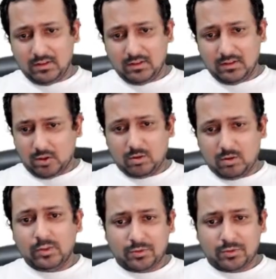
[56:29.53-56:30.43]

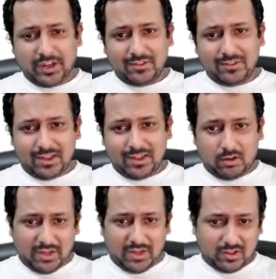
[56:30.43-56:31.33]
so which is pre-trained
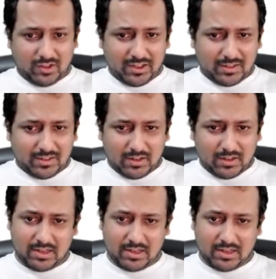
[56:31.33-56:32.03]
on ImageNet dataset,